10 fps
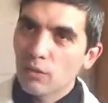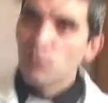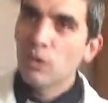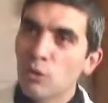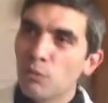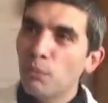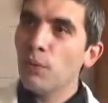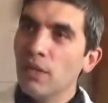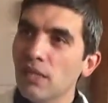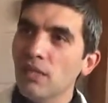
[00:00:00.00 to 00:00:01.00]
we could
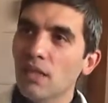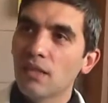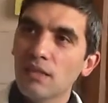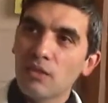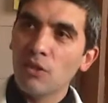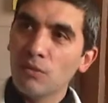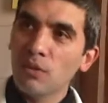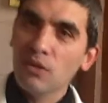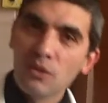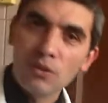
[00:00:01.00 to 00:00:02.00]
press and this
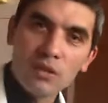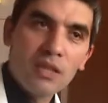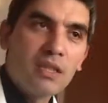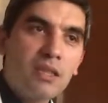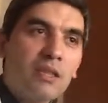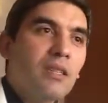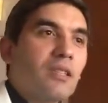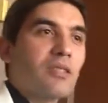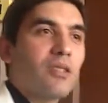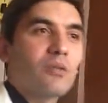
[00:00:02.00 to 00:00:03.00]
thrombus could tear
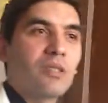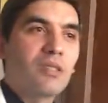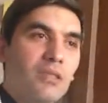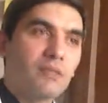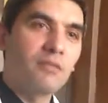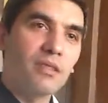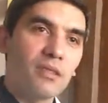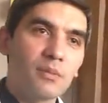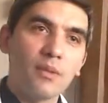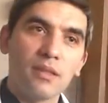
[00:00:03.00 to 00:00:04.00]
and go into the
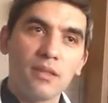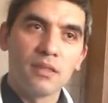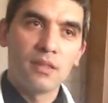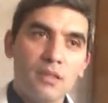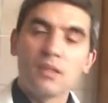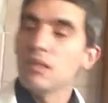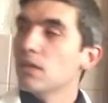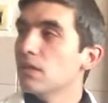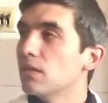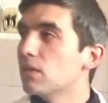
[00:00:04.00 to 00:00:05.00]
venous blood,
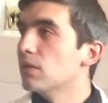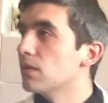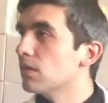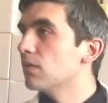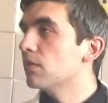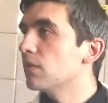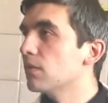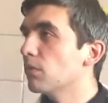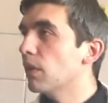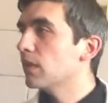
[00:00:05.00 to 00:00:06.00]
into the
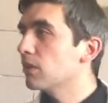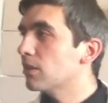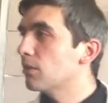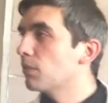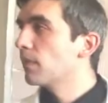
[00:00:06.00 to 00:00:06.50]
bloodstream.